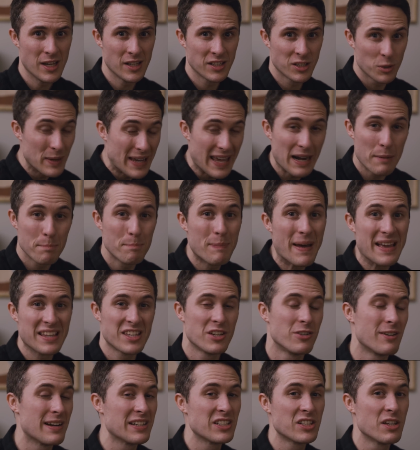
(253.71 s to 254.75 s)
so we get a
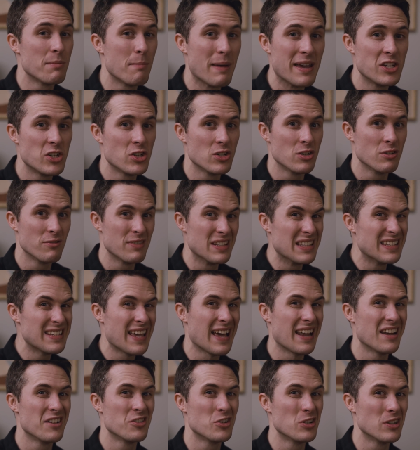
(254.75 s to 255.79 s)
better estimation of
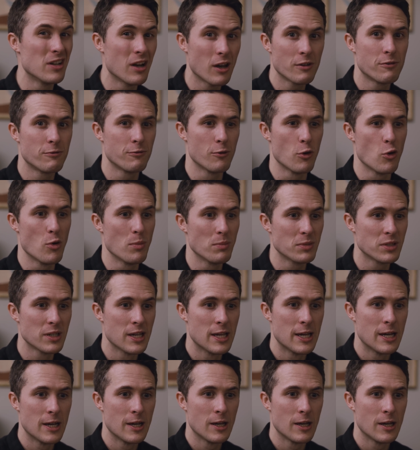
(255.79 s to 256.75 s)
intelligent life forms.